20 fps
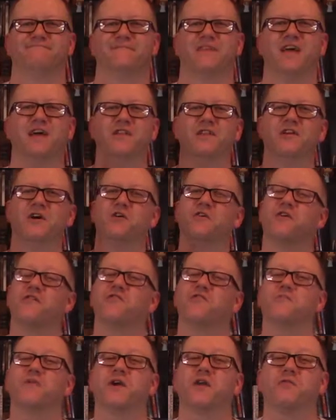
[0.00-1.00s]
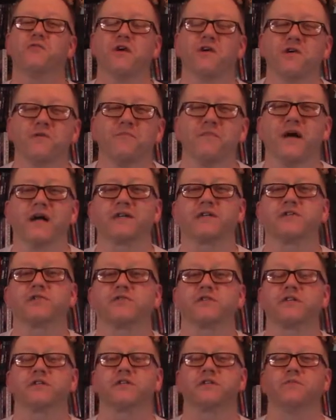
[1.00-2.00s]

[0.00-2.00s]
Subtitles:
Hello, everybody. Welcome back to Drinks